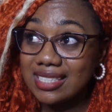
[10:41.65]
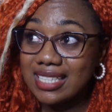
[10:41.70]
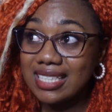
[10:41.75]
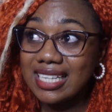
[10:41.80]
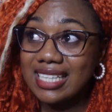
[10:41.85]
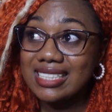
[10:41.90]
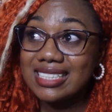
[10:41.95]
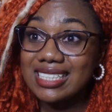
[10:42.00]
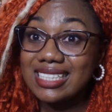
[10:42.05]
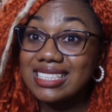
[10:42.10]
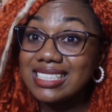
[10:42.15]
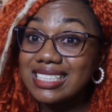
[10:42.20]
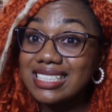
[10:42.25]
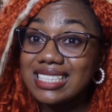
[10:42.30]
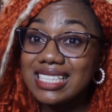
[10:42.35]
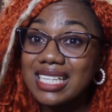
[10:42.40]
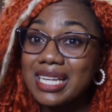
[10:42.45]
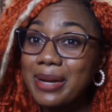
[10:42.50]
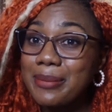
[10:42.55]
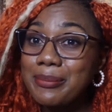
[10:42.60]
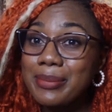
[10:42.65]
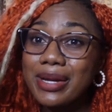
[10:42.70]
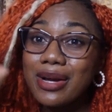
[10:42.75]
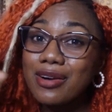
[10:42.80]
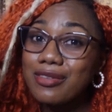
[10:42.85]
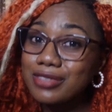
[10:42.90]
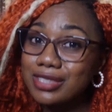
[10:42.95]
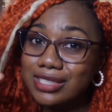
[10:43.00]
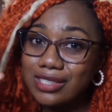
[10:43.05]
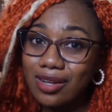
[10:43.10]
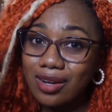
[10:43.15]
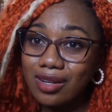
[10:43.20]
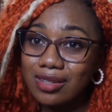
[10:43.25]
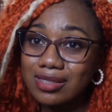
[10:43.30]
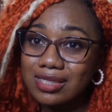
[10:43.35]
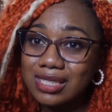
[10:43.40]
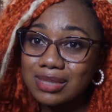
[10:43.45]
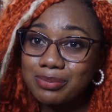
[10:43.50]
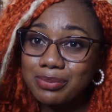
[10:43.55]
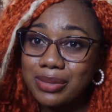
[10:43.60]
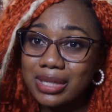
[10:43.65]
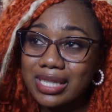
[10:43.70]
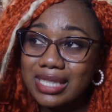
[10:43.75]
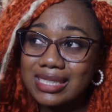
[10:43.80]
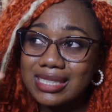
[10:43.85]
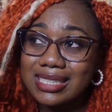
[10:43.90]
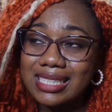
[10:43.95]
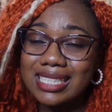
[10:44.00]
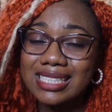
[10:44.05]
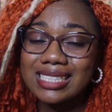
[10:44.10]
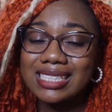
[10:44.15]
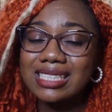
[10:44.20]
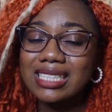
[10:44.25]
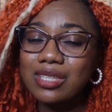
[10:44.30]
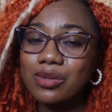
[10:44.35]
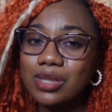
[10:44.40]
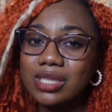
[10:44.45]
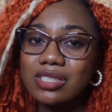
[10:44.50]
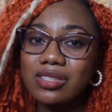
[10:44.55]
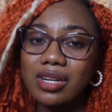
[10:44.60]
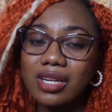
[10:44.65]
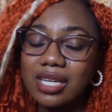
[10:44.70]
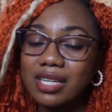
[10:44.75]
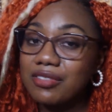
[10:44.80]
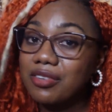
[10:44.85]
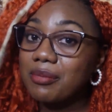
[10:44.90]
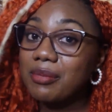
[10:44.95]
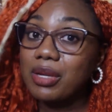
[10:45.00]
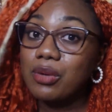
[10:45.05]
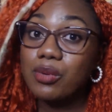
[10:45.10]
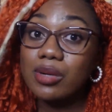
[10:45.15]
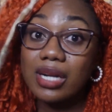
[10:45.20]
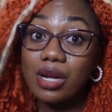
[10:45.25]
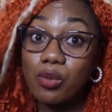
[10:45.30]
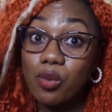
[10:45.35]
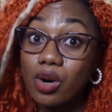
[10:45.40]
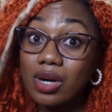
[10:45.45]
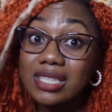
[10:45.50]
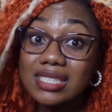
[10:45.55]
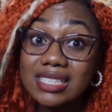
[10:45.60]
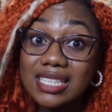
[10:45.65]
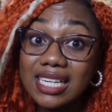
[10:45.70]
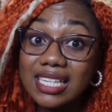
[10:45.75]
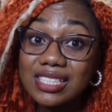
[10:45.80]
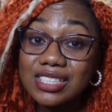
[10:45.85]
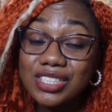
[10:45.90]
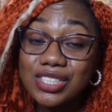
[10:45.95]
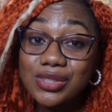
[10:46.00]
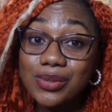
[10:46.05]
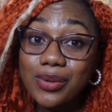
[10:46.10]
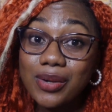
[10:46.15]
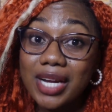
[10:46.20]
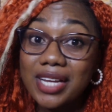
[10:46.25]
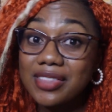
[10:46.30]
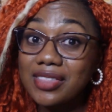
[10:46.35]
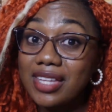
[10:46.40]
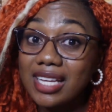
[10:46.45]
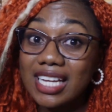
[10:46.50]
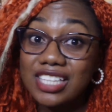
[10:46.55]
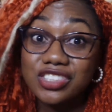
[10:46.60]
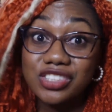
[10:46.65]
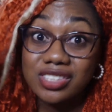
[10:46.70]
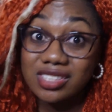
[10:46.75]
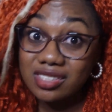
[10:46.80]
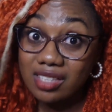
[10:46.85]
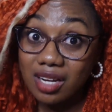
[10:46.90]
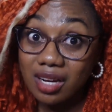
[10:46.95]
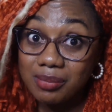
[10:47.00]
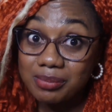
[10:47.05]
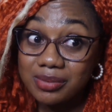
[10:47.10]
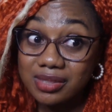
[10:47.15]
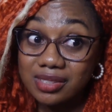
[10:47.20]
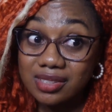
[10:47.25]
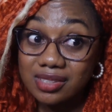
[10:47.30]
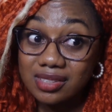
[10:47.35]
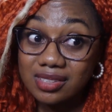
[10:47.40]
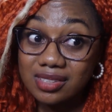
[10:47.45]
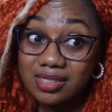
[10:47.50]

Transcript: and I did see a bit of results, but it still was not giving me what I wanted, so I think I just stopped.